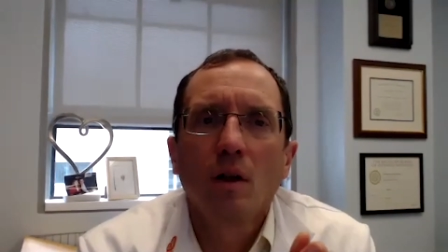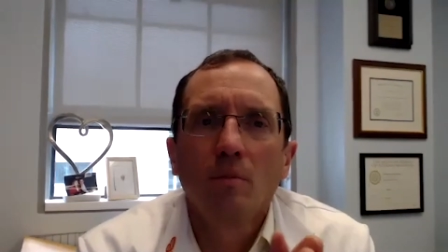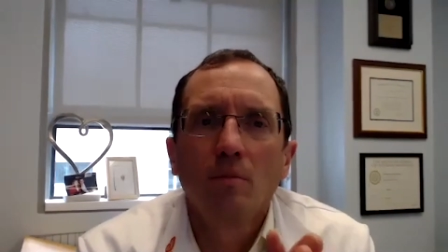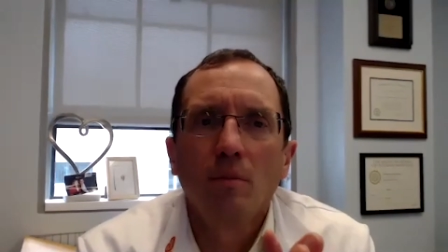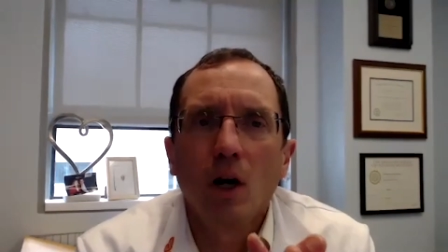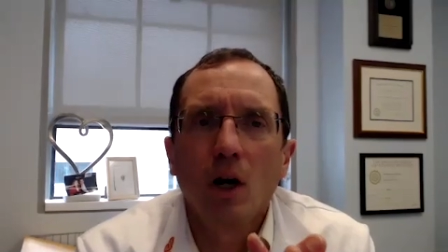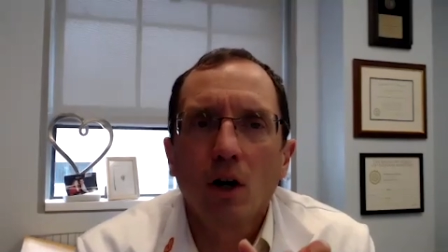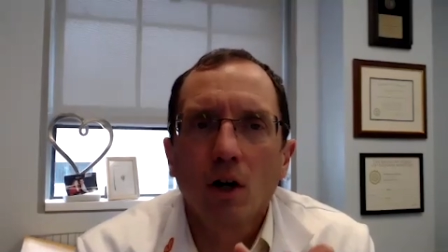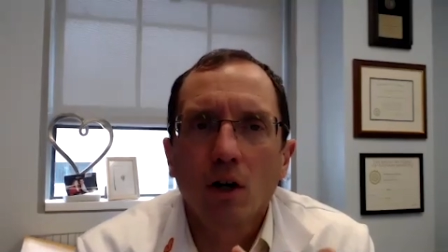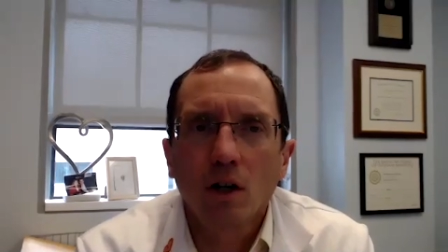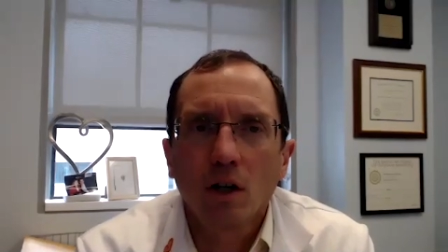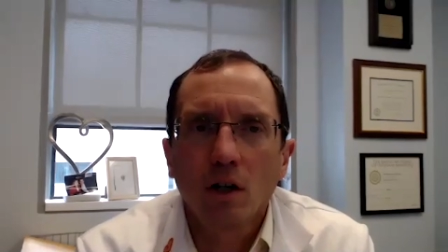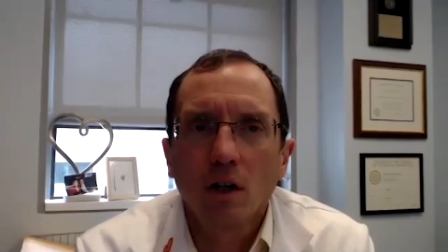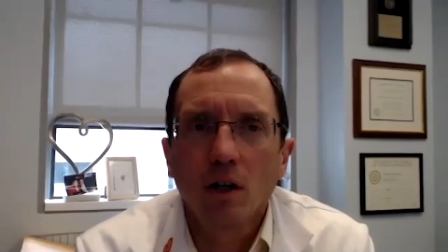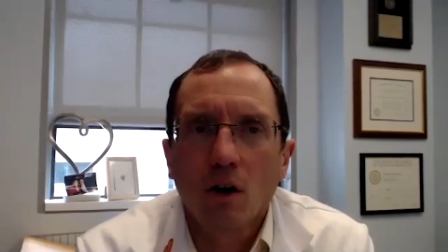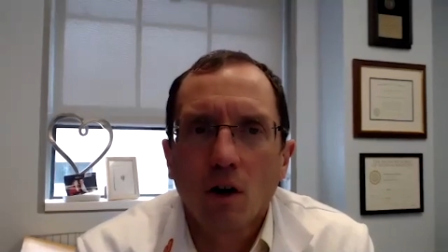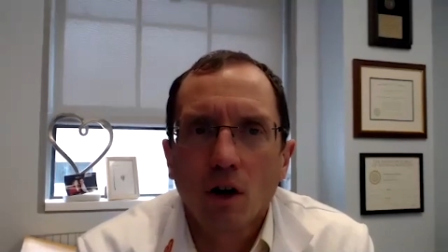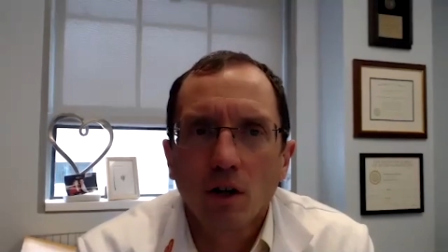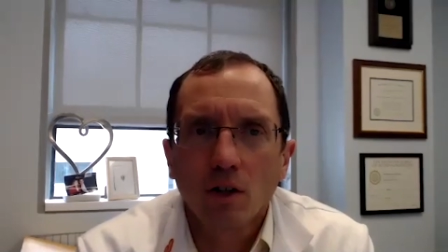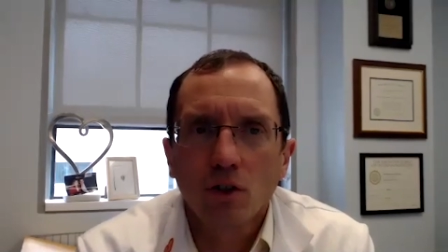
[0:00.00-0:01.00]
American
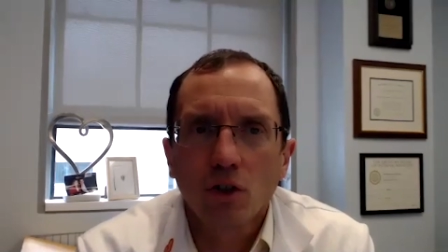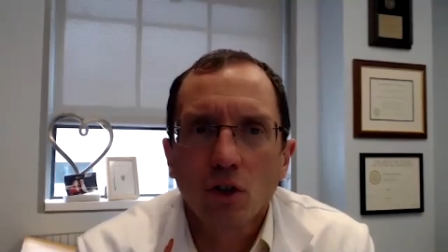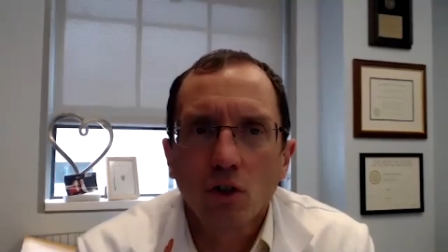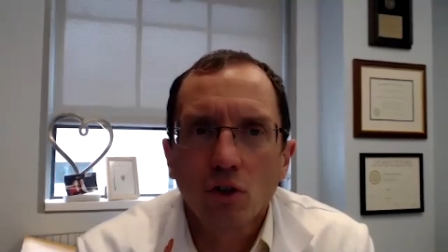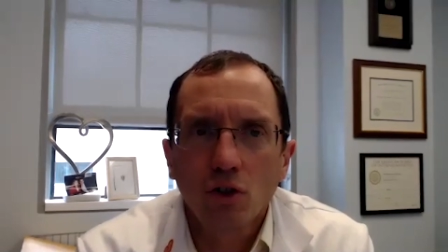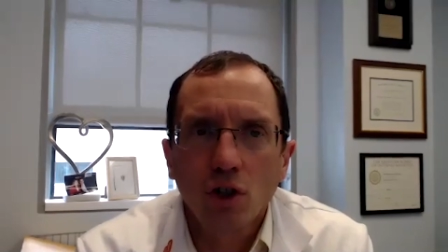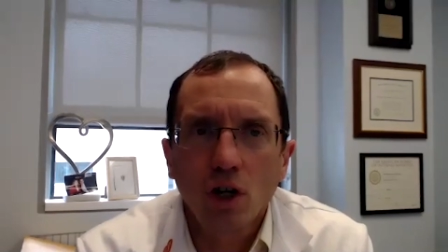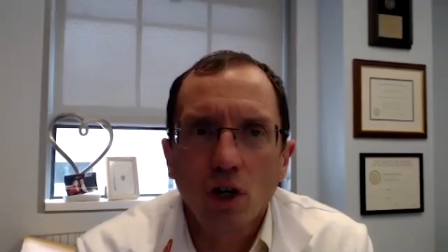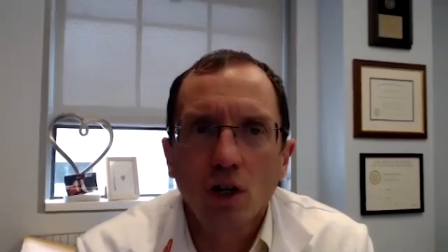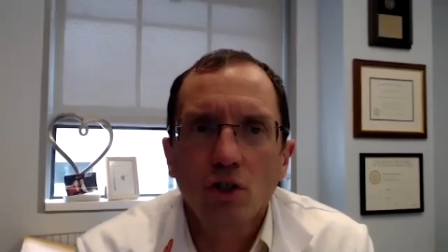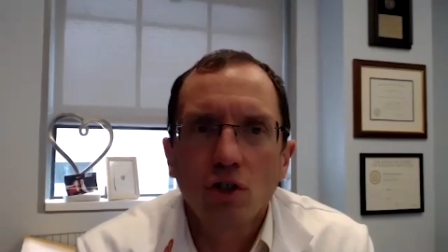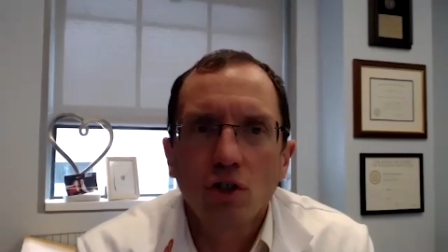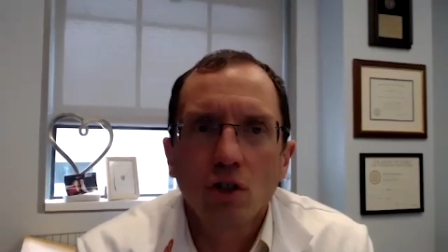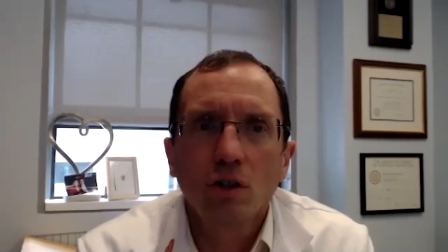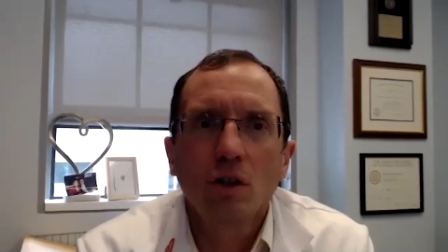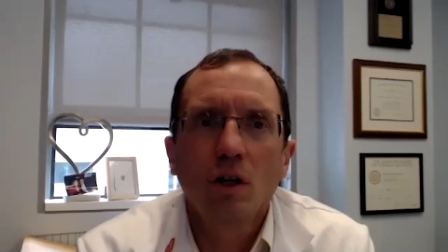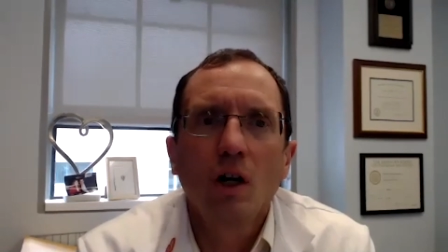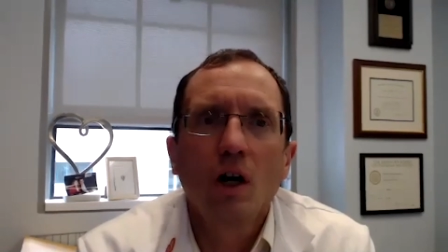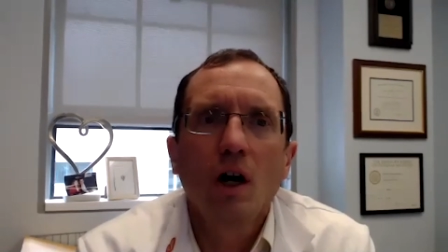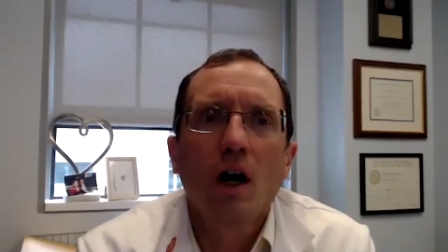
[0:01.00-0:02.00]
Heart
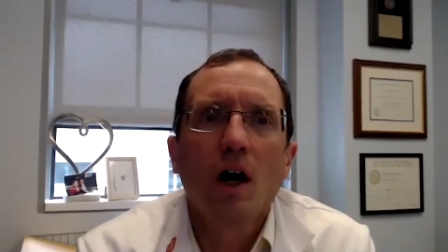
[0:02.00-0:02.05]
Association,